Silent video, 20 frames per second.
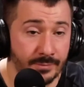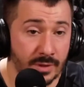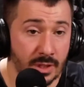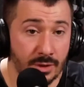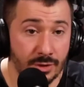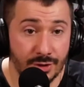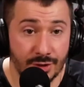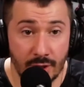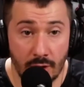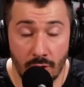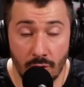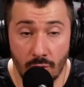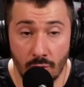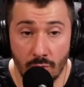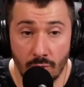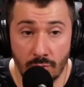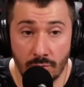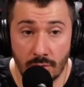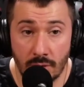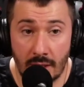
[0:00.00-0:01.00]

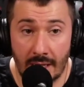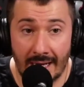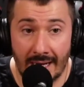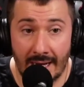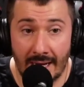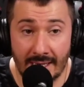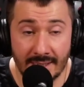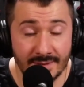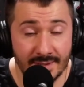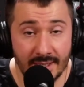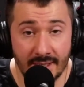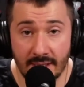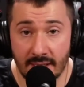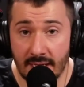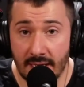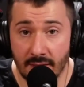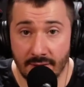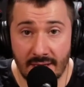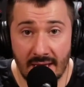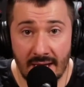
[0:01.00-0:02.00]
So I say,
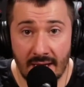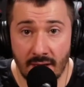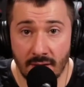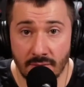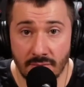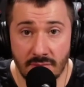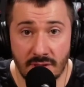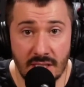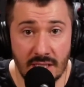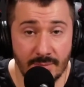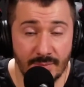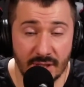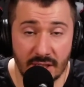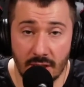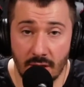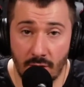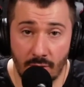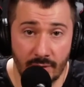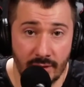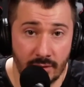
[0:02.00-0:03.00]
hell yeah, keep it
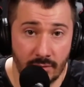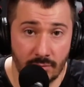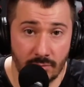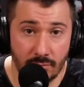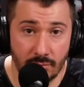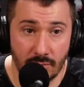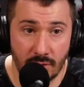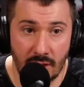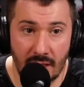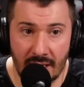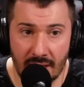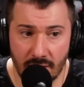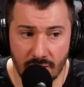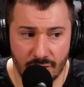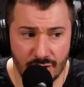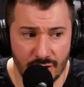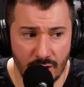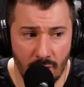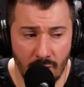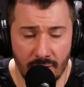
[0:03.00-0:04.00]
going. Yeah,
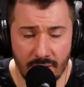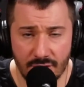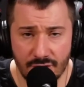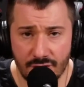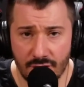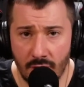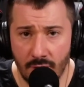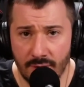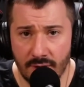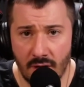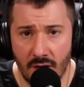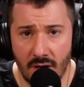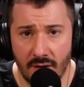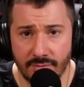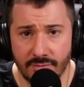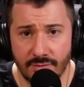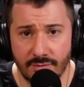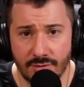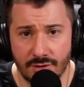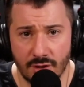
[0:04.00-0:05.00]
show it
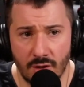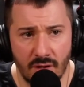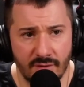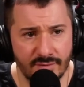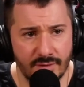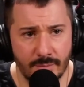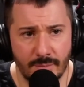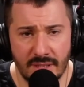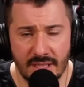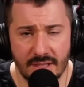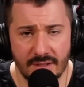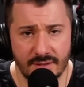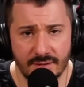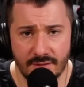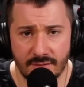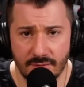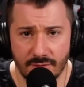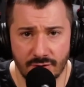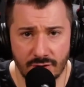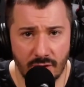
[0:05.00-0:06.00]
off. Show off the piece.
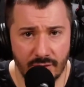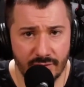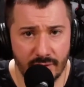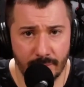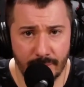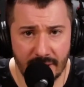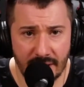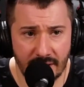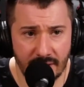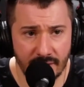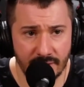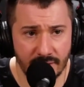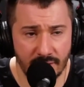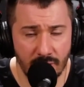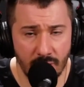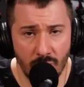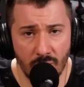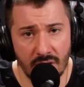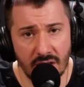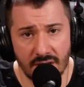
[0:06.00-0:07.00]
Show off the beans and
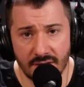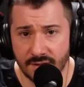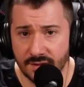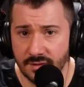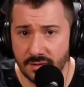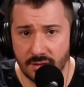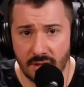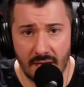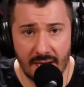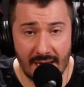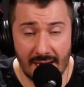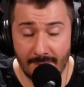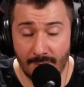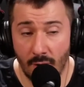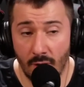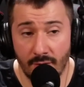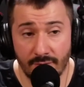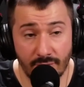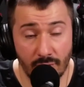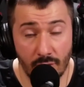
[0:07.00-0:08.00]
the weens. And I'm
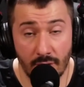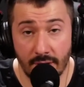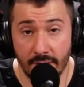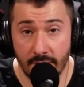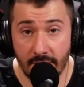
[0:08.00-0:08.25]
all for it.